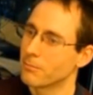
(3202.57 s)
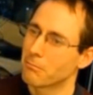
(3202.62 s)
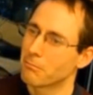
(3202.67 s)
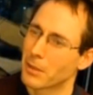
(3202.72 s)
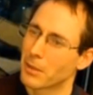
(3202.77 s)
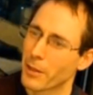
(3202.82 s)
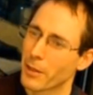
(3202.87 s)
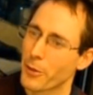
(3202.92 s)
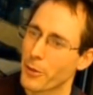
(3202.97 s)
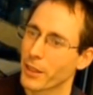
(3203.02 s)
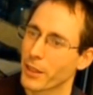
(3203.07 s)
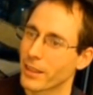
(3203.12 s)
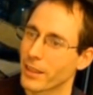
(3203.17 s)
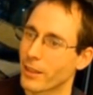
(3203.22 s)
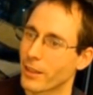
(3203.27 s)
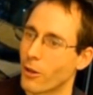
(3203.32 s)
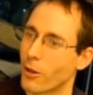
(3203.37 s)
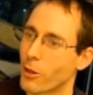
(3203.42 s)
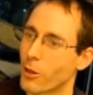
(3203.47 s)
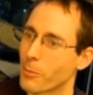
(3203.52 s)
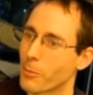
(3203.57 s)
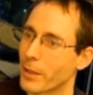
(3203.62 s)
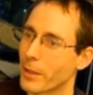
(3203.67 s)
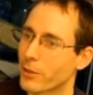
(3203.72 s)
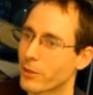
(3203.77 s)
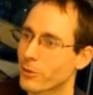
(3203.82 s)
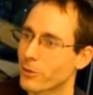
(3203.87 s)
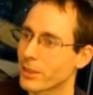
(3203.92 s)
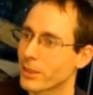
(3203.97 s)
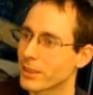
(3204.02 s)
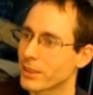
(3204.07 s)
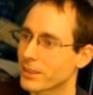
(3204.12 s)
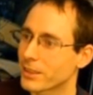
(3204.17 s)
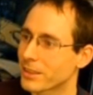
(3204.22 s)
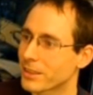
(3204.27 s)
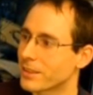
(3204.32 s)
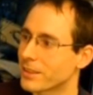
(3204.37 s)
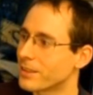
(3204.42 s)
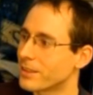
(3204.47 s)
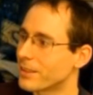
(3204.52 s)
I think like all metrics,
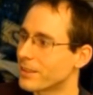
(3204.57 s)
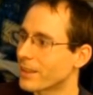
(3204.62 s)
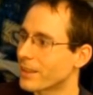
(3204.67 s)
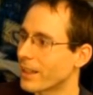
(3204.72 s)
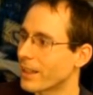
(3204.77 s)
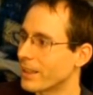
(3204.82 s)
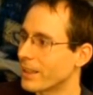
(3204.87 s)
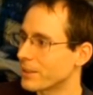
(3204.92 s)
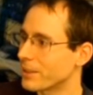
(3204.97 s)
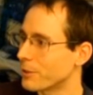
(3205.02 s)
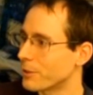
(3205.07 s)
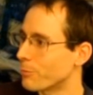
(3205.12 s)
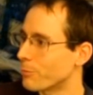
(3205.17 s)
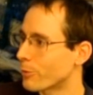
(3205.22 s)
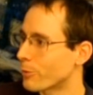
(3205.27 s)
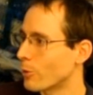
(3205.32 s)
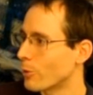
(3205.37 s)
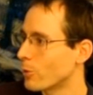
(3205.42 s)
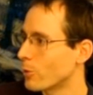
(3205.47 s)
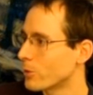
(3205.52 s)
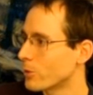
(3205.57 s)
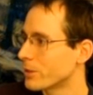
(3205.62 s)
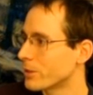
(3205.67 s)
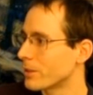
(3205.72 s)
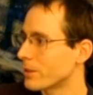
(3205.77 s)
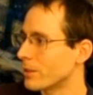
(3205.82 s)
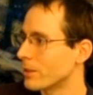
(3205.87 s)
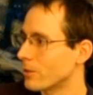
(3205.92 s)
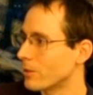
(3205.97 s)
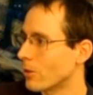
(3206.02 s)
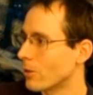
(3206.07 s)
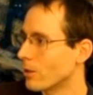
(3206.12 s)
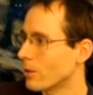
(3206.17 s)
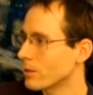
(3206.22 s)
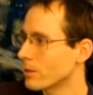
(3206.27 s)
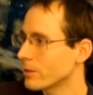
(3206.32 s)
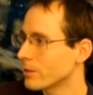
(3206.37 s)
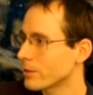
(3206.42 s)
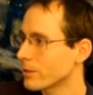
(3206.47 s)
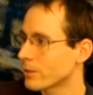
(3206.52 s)
it has its pros and
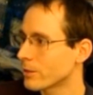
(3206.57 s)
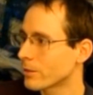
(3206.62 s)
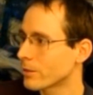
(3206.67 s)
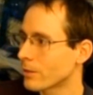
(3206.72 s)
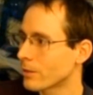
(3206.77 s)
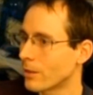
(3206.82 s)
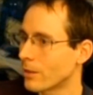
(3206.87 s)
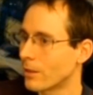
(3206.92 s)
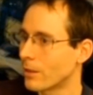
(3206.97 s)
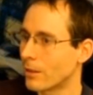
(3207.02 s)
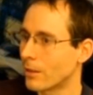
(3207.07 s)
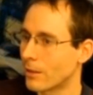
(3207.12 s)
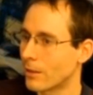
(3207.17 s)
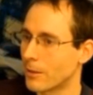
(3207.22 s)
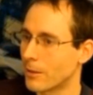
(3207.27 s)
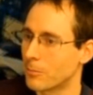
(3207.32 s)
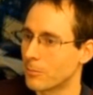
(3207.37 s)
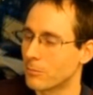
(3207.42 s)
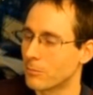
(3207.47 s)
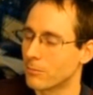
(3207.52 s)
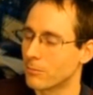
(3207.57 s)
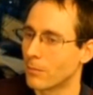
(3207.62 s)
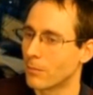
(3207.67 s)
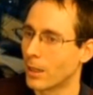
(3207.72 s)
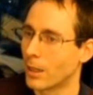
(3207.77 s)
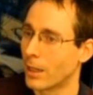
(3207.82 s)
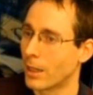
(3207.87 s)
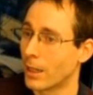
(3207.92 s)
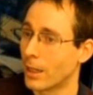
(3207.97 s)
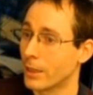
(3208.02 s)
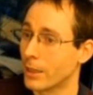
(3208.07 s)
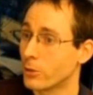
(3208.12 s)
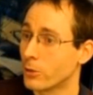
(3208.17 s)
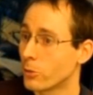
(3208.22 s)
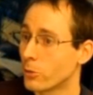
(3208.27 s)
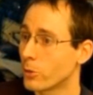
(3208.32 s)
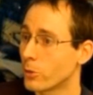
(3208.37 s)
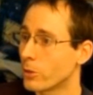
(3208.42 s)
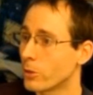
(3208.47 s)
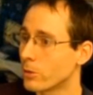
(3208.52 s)
cons. I
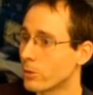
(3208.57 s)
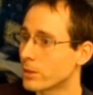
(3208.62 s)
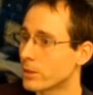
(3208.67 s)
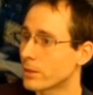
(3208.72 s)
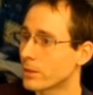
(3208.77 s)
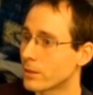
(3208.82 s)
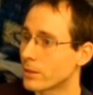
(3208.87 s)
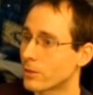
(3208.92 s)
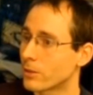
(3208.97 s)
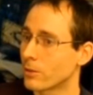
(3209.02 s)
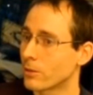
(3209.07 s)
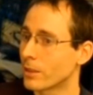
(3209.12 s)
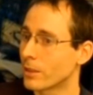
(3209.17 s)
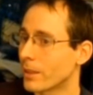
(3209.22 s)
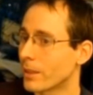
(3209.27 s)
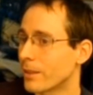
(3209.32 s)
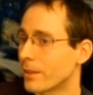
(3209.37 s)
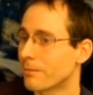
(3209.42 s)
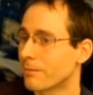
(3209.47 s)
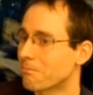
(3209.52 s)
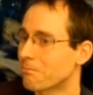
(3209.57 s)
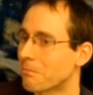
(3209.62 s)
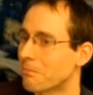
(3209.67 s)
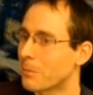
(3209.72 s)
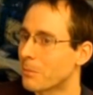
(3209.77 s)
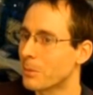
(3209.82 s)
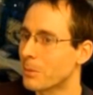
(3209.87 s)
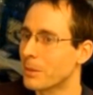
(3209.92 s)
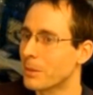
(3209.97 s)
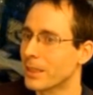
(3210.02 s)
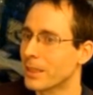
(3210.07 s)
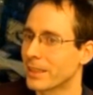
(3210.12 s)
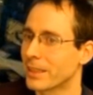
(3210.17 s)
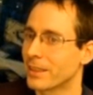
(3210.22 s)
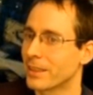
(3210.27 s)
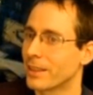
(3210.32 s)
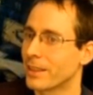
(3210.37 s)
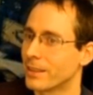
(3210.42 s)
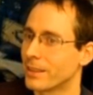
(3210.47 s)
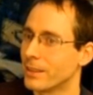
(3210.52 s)
do use it to get like
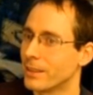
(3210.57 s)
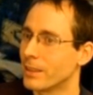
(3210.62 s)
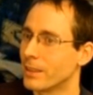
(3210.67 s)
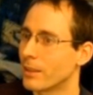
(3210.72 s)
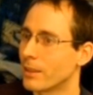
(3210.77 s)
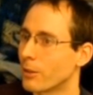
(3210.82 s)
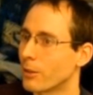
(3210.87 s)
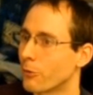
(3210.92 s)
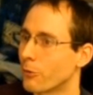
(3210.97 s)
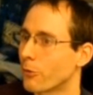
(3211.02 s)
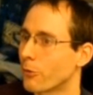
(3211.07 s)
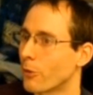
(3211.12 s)
an idea of